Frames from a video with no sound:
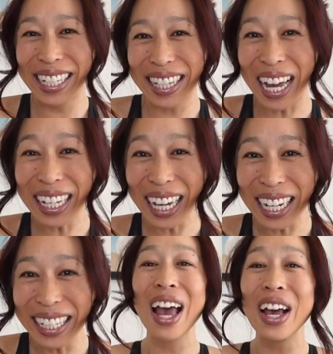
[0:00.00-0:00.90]
Sound good?
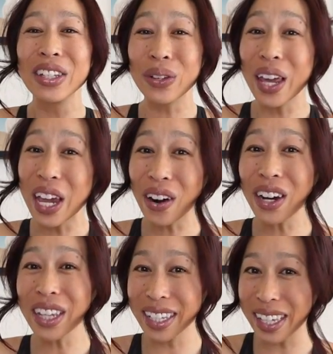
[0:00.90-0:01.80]
So here
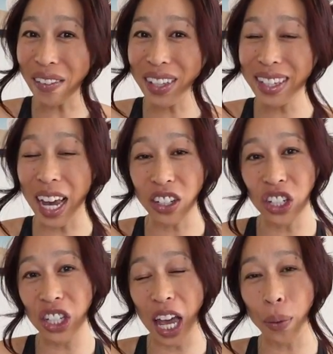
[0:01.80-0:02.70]
are the 7
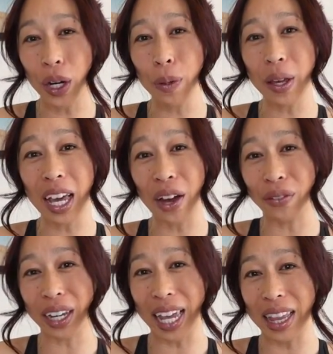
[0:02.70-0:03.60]
sections that we're going to be
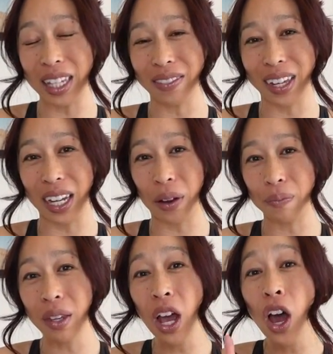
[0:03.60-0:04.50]
covering in this video.
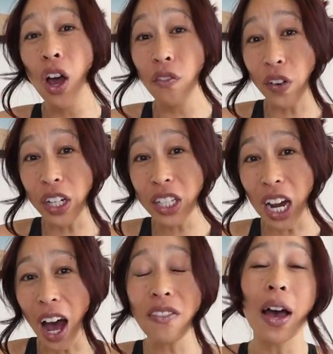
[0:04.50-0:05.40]
First
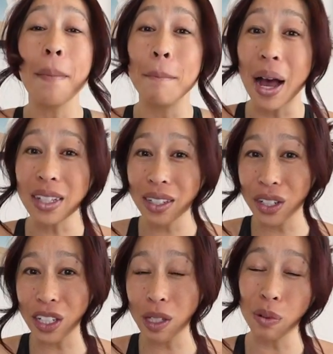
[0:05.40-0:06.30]
off,
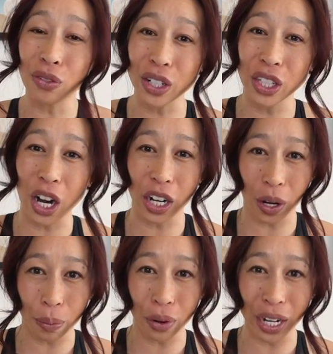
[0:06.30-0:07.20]
must-dos before starting
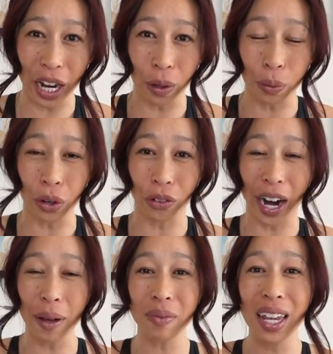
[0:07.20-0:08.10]
your prenatal
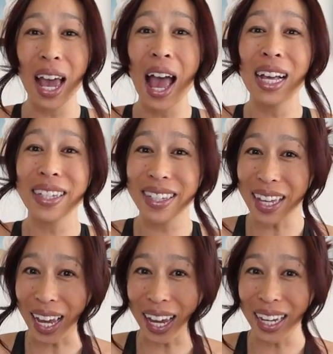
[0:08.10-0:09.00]
program.
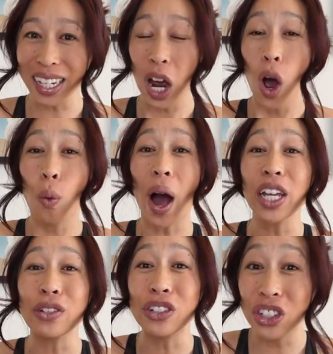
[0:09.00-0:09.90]
Second, why
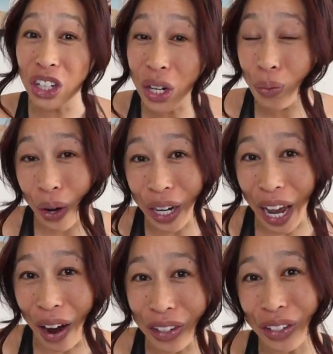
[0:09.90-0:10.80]
you should work
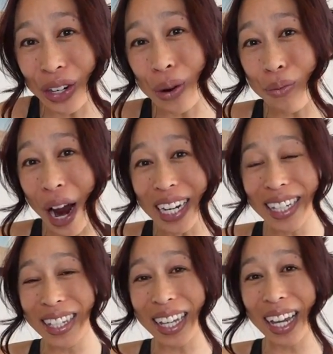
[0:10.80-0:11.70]
out during your
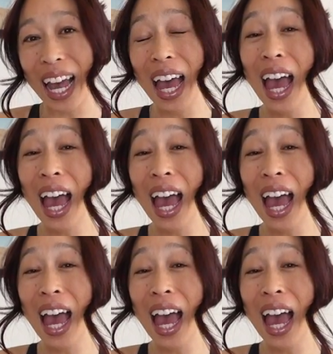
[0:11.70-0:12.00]
pregnancy.